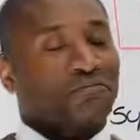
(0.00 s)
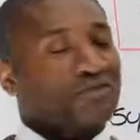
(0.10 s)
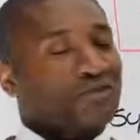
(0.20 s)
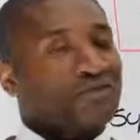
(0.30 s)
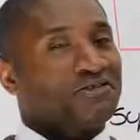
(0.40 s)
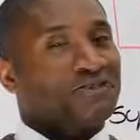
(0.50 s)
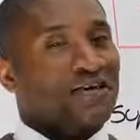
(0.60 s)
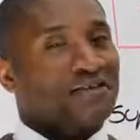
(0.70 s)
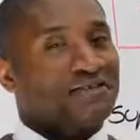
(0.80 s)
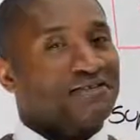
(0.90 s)
Sudden
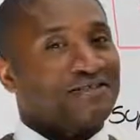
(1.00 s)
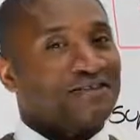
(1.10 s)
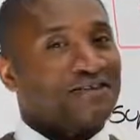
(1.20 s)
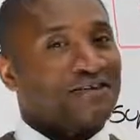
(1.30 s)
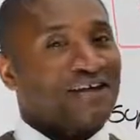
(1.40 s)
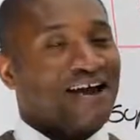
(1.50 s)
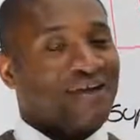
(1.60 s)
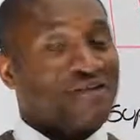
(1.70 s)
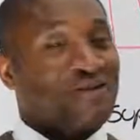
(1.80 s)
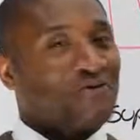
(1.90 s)
silence.
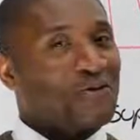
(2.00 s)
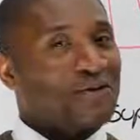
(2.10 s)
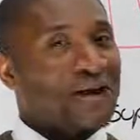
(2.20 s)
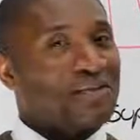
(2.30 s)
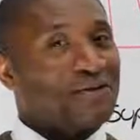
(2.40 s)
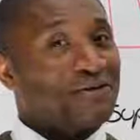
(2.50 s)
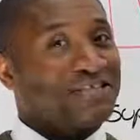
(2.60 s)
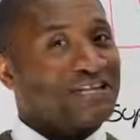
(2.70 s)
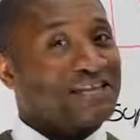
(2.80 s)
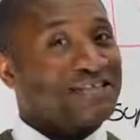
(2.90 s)
And then their vocabulary
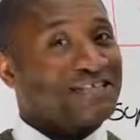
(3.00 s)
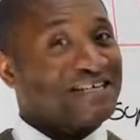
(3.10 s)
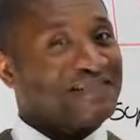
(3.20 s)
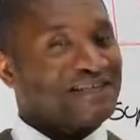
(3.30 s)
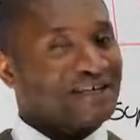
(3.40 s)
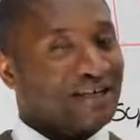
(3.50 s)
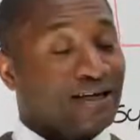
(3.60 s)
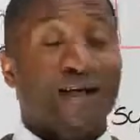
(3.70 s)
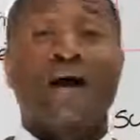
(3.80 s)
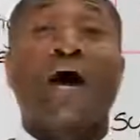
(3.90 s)
changes
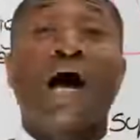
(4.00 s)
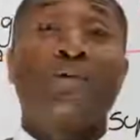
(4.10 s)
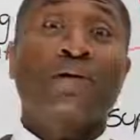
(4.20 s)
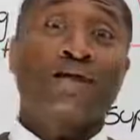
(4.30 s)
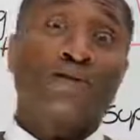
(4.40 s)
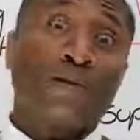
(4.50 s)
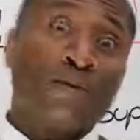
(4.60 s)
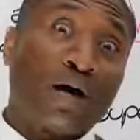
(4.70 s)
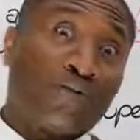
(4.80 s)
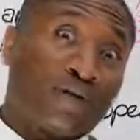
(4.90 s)
instantly. I would like to be
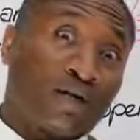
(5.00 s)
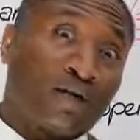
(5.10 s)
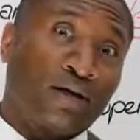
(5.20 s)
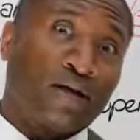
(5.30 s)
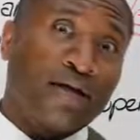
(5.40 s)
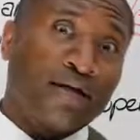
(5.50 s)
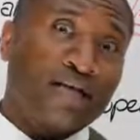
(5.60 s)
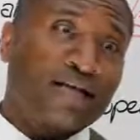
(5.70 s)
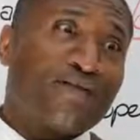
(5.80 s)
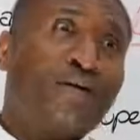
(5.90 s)
wealthy.
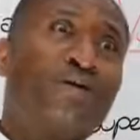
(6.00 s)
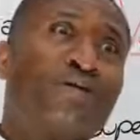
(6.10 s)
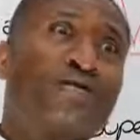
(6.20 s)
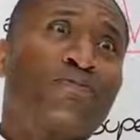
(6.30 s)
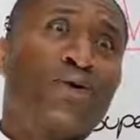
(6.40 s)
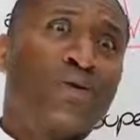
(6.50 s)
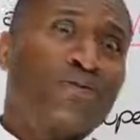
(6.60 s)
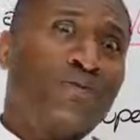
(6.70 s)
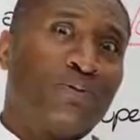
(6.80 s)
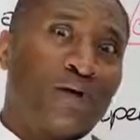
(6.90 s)
Yes, I think it would be superb
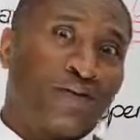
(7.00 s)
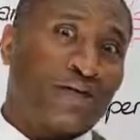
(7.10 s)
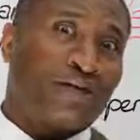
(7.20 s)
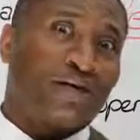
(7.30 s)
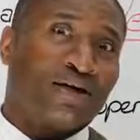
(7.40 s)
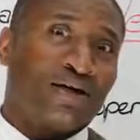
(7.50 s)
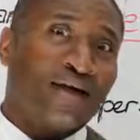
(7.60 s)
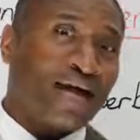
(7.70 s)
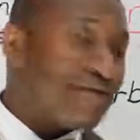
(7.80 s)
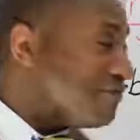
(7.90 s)
to be wealthy.
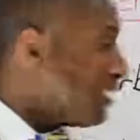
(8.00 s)
In